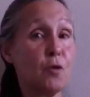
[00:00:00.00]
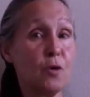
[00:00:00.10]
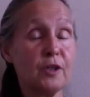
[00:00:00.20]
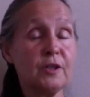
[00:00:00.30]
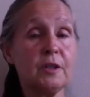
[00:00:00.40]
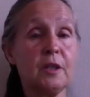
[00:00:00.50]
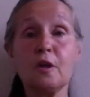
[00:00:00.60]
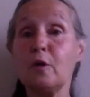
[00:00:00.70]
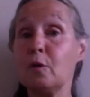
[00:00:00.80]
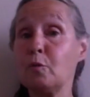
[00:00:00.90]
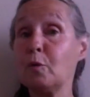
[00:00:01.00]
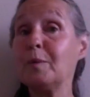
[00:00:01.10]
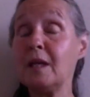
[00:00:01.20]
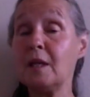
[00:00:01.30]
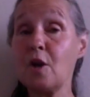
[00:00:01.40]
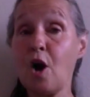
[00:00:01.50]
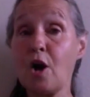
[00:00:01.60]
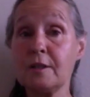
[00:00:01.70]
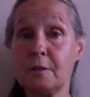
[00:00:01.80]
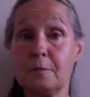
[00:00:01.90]
course, it will be in
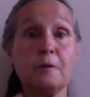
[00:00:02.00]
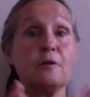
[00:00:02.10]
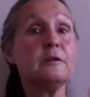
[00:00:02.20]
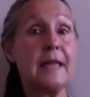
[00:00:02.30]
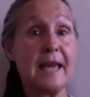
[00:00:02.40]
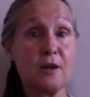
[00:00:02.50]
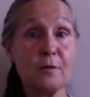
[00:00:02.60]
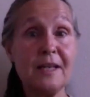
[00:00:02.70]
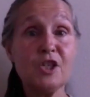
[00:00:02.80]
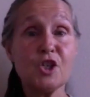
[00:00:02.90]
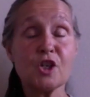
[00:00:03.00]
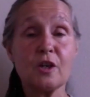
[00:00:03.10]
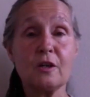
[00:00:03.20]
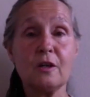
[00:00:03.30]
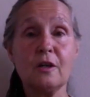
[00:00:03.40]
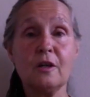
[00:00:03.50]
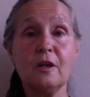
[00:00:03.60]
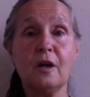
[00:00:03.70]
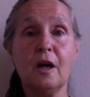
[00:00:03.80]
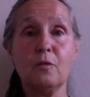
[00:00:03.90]
archetypical language,
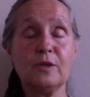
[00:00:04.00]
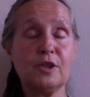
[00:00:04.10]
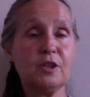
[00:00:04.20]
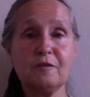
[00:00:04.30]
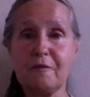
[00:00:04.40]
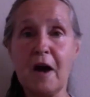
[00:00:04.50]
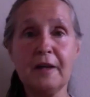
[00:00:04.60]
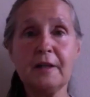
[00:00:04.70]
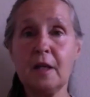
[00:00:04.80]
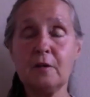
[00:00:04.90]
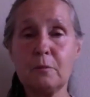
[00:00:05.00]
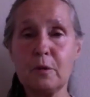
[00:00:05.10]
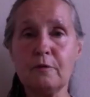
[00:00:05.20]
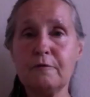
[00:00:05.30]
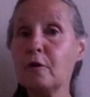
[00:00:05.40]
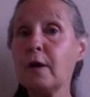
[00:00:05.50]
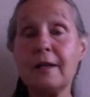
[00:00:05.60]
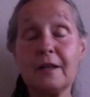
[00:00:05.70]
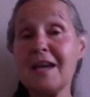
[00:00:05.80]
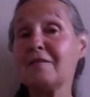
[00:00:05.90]
which is fun and beautiful.
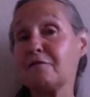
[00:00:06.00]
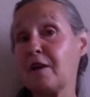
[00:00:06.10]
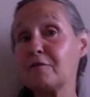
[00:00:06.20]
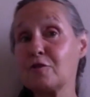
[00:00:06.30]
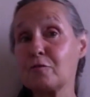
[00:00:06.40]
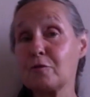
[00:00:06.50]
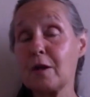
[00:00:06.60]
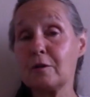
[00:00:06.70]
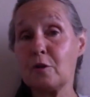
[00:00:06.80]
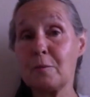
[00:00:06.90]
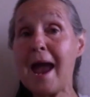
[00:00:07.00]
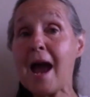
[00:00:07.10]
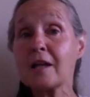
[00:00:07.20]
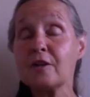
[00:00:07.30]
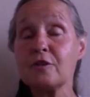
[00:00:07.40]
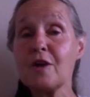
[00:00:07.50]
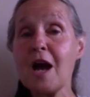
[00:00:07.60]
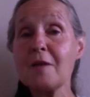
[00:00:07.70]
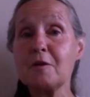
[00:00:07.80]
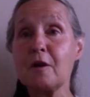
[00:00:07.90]
And again, if you have your pack and your
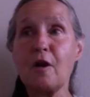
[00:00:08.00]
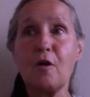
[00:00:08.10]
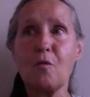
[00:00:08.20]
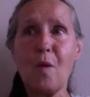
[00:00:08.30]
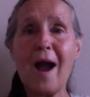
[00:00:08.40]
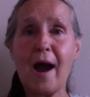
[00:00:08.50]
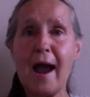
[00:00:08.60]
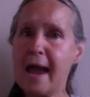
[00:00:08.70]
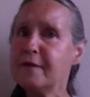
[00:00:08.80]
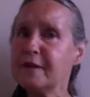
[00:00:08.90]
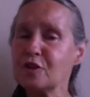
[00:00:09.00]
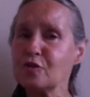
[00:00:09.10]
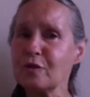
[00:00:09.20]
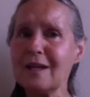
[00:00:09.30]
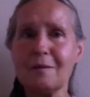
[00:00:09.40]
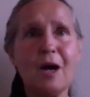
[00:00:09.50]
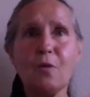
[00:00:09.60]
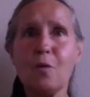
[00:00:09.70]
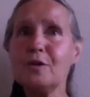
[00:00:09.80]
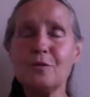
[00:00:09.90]
tribe, you can go, wow, I had this dream.
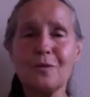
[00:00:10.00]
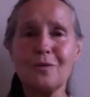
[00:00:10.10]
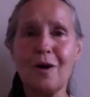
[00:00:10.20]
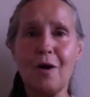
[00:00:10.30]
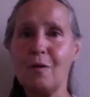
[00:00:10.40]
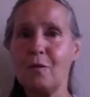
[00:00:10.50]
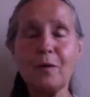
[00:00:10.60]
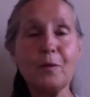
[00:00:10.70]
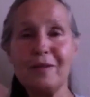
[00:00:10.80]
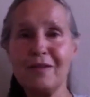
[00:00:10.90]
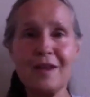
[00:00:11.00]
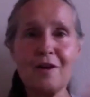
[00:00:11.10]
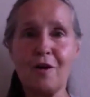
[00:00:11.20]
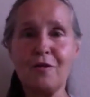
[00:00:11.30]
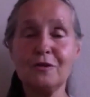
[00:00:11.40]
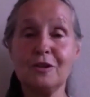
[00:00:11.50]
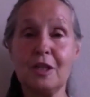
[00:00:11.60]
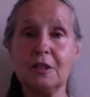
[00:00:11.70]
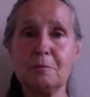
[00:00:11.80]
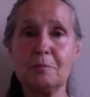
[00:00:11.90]
What do we think all those
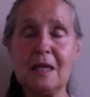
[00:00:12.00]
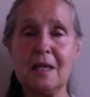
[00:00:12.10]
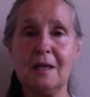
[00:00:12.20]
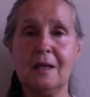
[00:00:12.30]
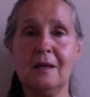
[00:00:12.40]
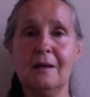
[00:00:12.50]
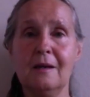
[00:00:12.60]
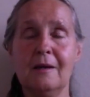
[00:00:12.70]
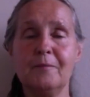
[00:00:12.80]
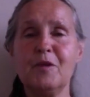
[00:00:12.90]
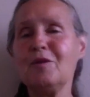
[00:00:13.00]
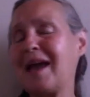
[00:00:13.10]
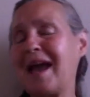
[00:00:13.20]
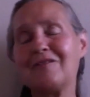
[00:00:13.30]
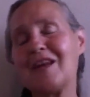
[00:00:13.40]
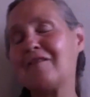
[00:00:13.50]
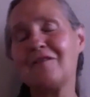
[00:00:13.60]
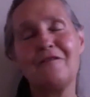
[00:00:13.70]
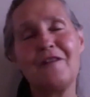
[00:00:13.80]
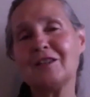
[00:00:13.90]
things mean? You don't have to have
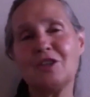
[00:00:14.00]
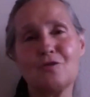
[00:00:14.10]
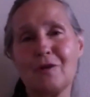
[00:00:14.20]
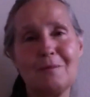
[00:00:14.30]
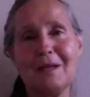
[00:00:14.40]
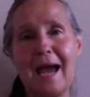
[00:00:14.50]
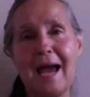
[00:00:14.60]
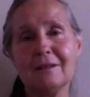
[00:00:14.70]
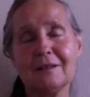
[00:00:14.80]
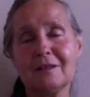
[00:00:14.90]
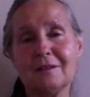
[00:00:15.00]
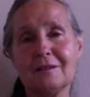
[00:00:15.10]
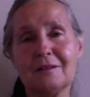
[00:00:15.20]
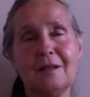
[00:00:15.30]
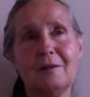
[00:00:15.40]
a fancy dream analysis